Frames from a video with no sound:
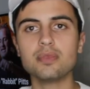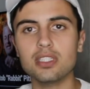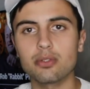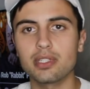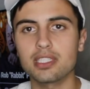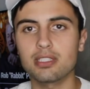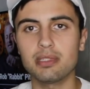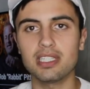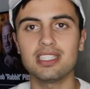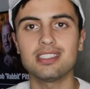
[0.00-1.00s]
you're willing to
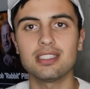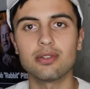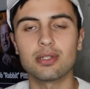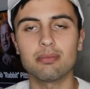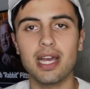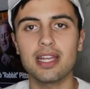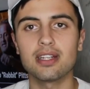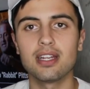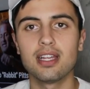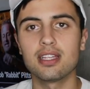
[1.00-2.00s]
be an easygoing
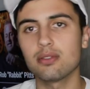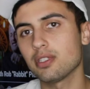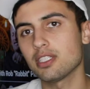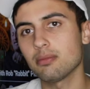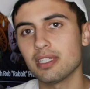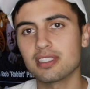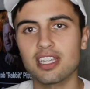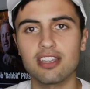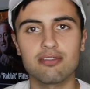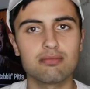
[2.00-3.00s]
buyer, willing to be a
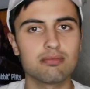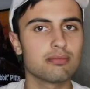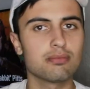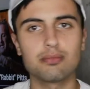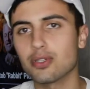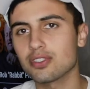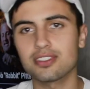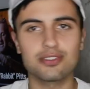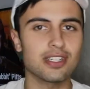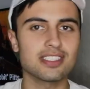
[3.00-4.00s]
safe
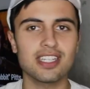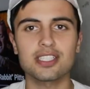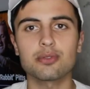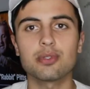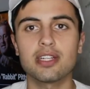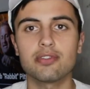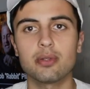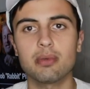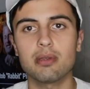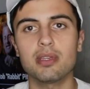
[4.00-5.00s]
person transaction, whatever
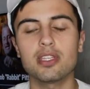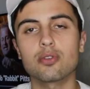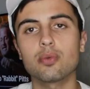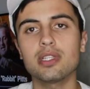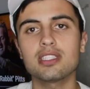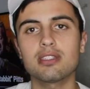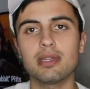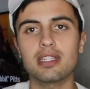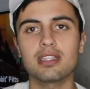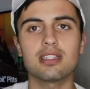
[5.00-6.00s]
it may be, you're willing to
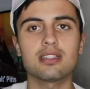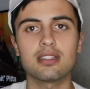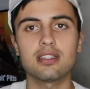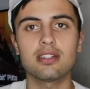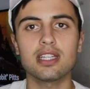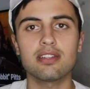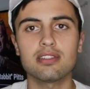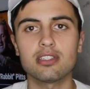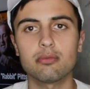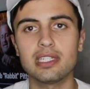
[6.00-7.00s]
make their life a
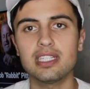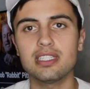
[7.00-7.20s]
little bit